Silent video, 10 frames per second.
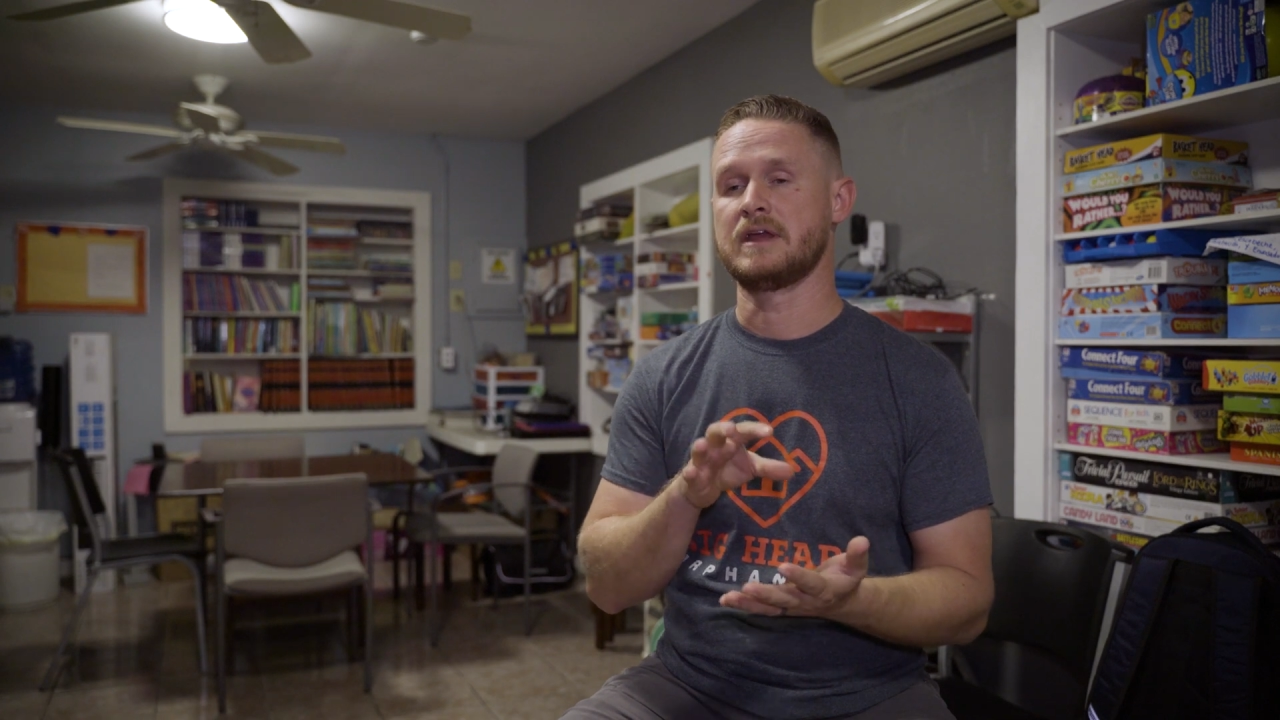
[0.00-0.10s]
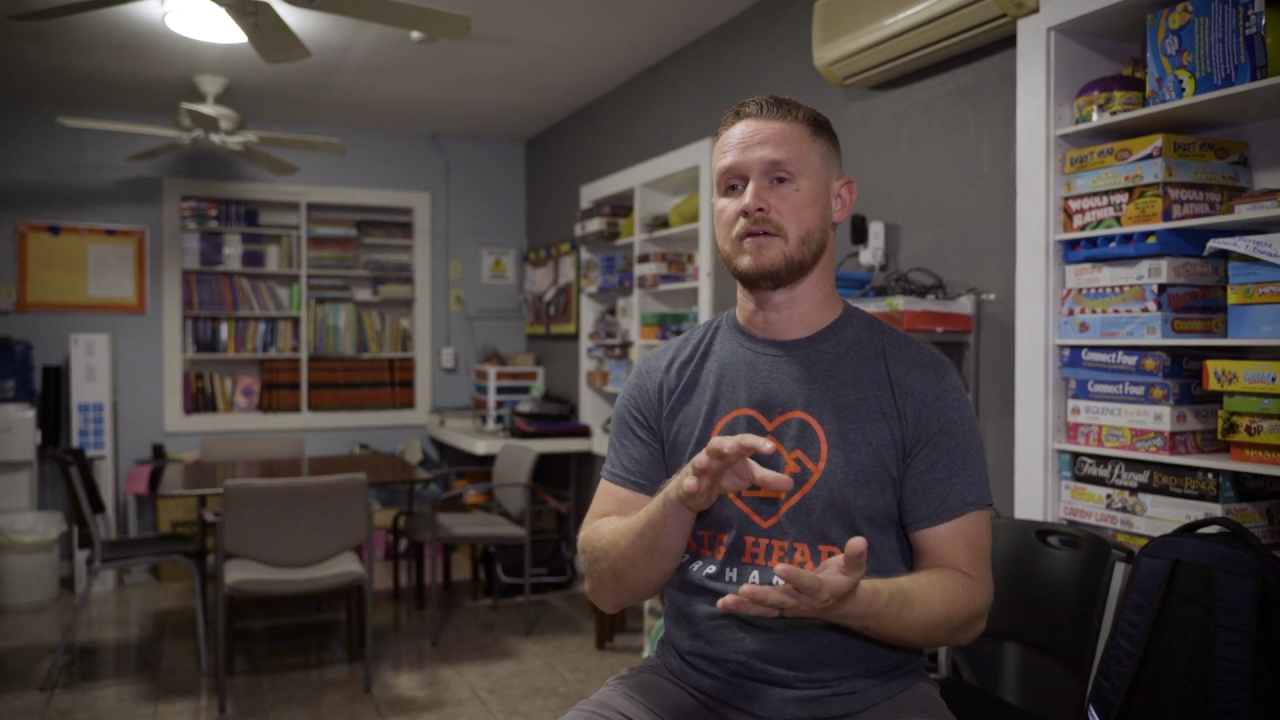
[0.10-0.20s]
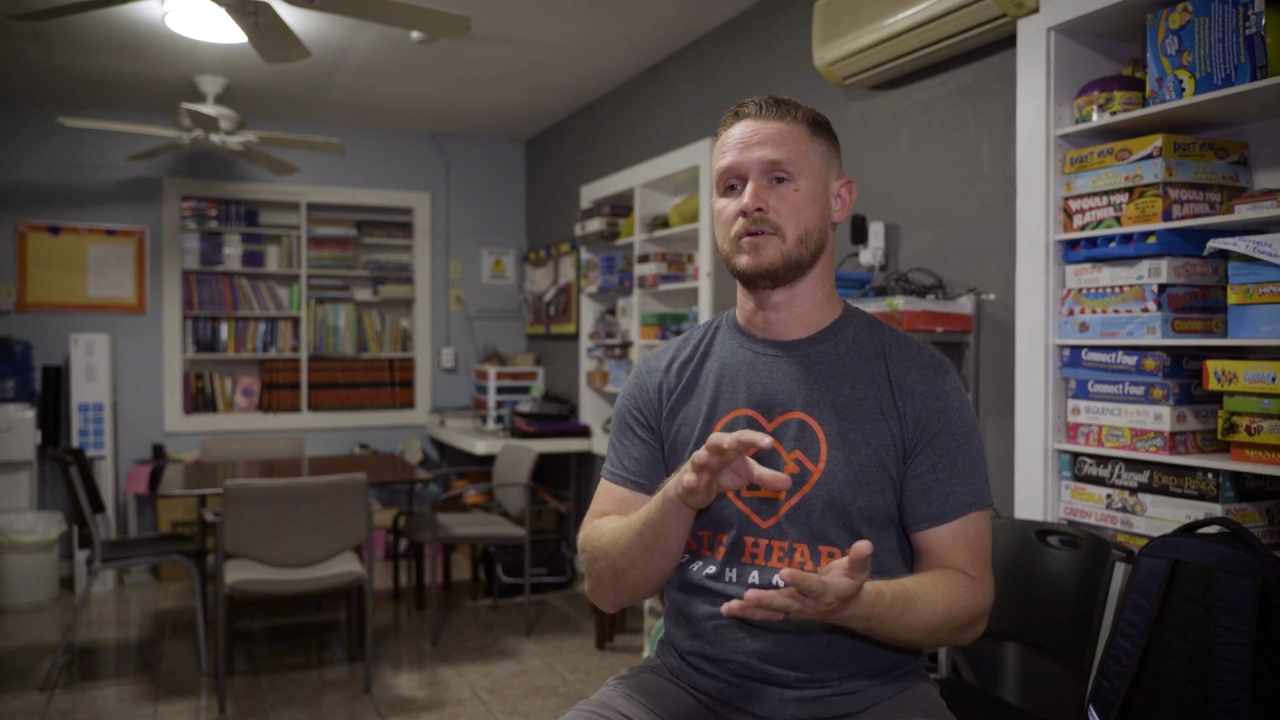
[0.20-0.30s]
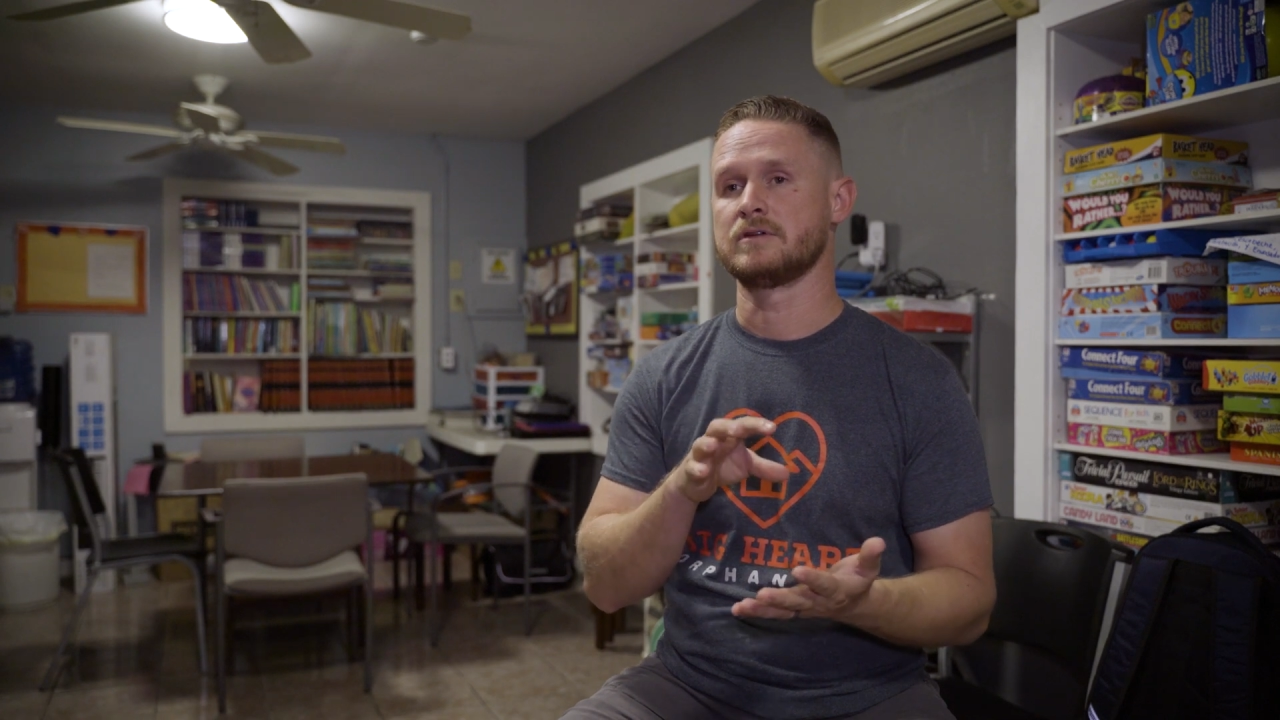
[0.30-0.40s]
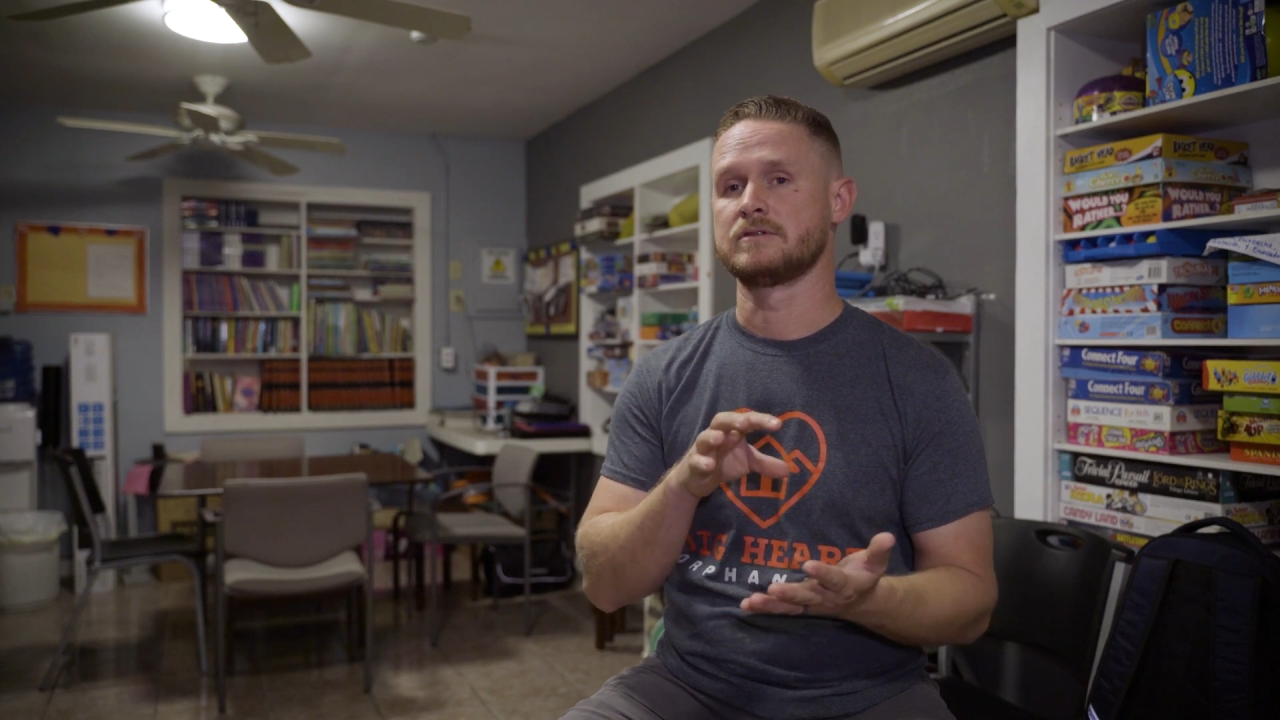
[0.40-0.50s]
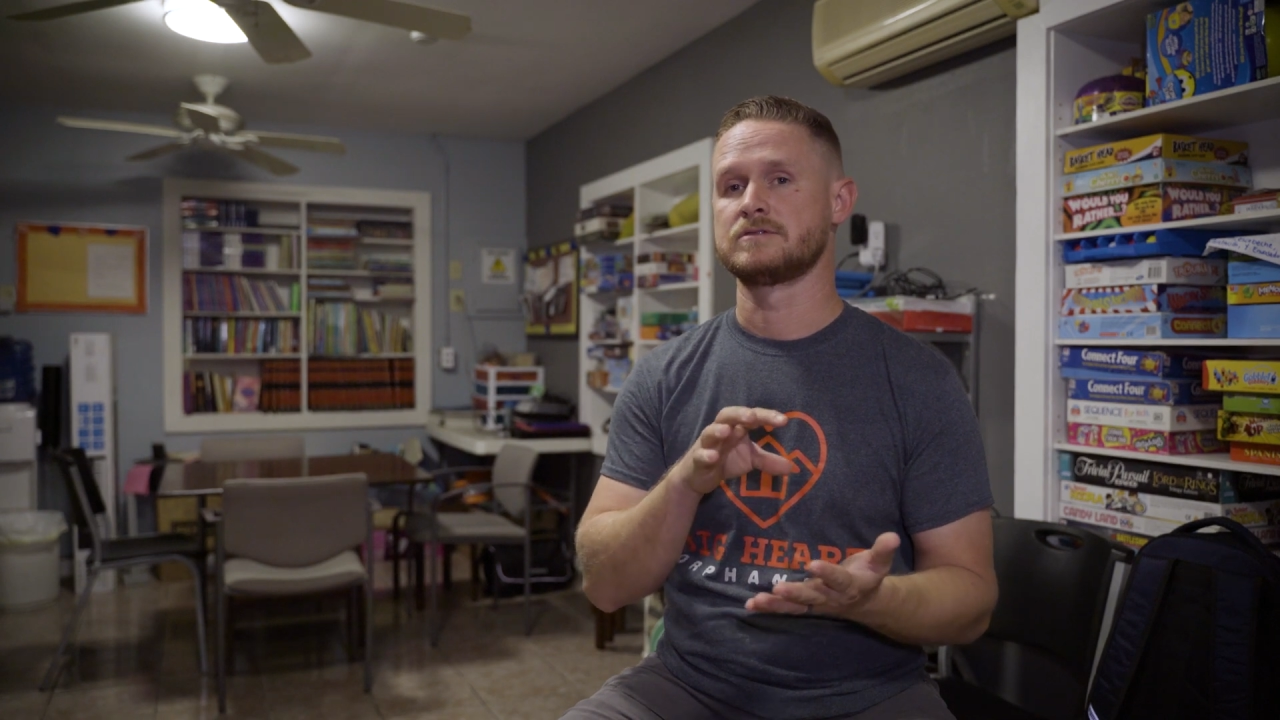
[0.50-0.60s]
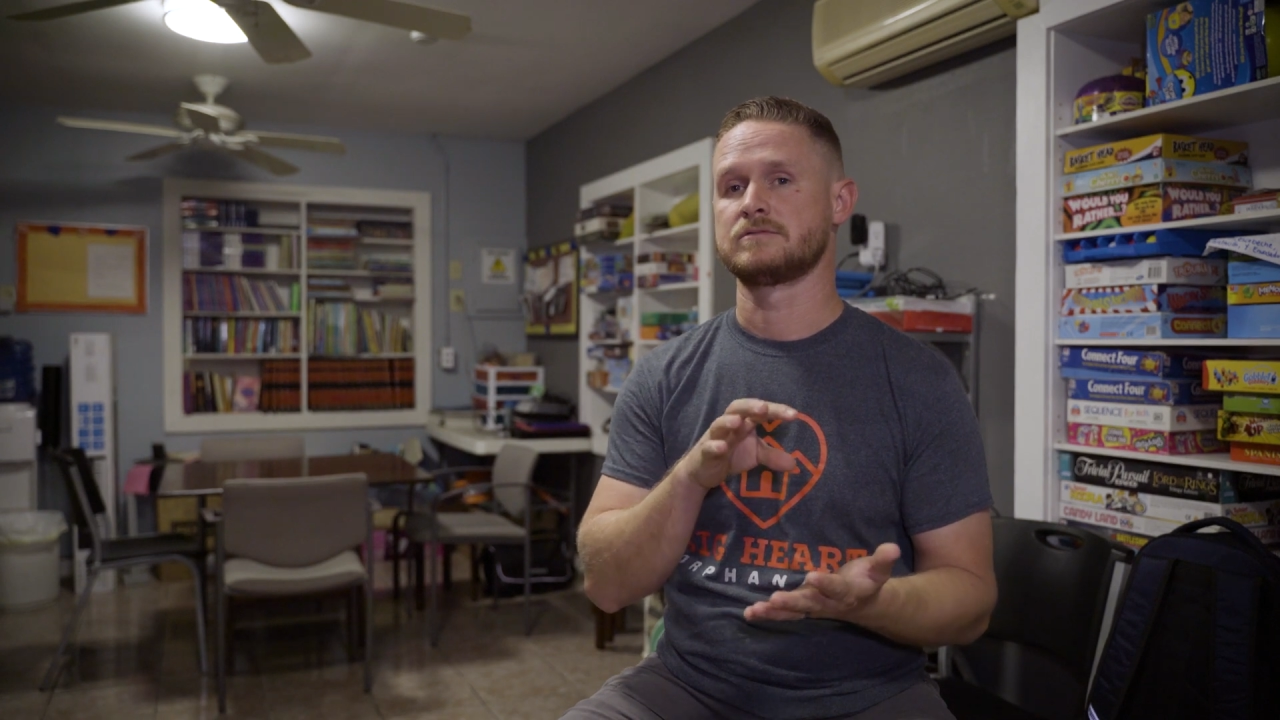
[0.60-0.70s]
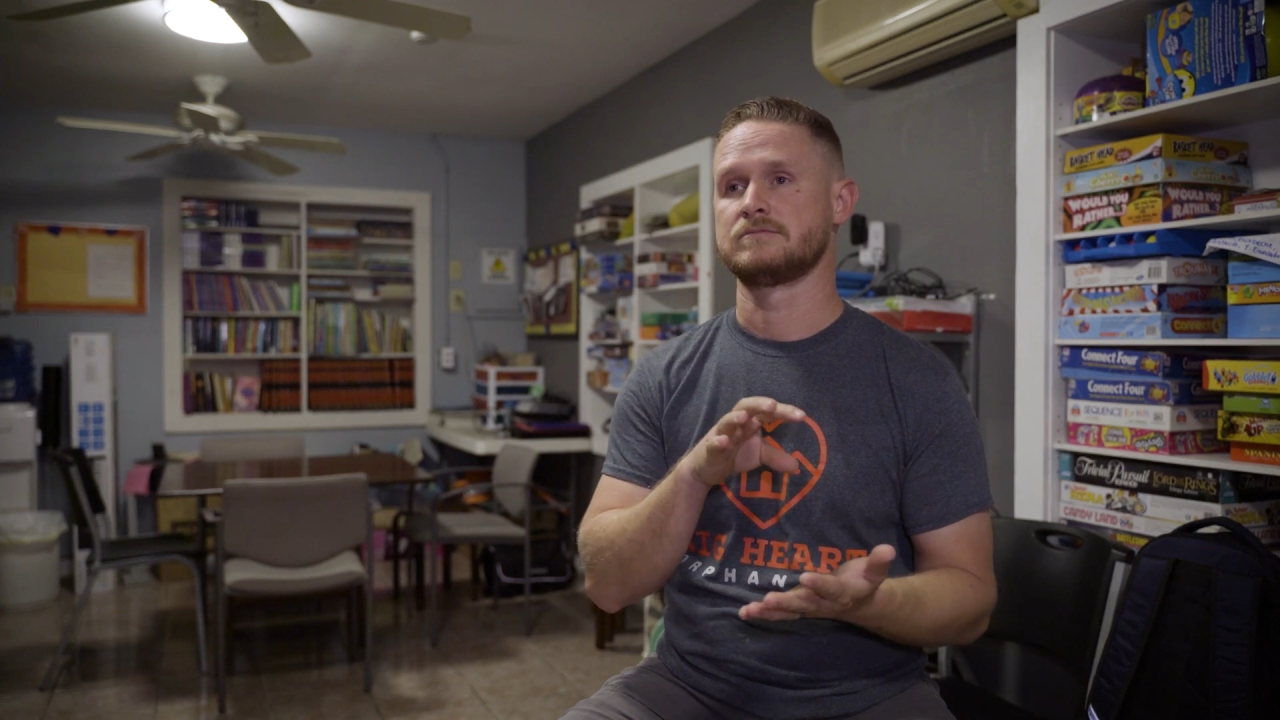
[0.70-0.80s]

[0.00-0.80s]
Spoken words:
being able to